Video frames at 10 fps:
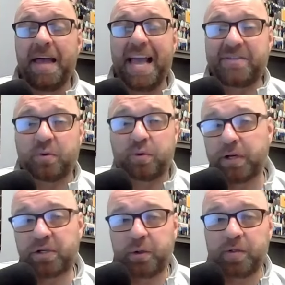as a
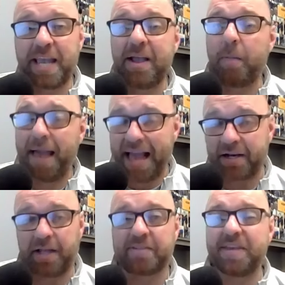traditional
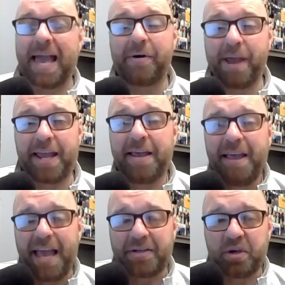tailback on Saturday,
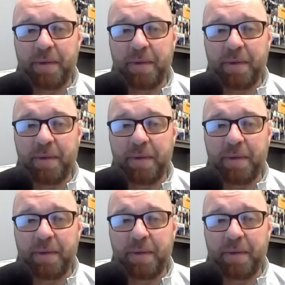as yeah.